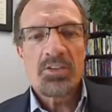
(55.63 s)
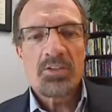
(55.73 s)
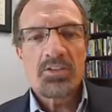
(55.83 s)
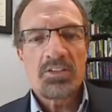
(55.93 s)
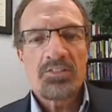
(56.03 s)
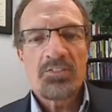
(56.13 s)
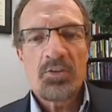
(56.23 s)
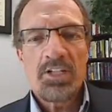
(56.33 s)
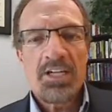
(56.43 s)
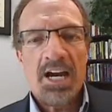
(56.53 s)
there is a
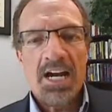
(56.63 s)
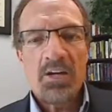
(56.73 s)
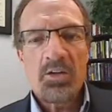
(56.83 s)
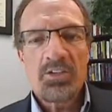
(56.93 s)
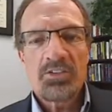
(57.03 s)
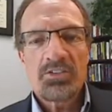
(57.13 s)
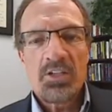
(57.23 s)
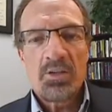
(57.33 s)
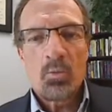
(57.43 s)
free IRS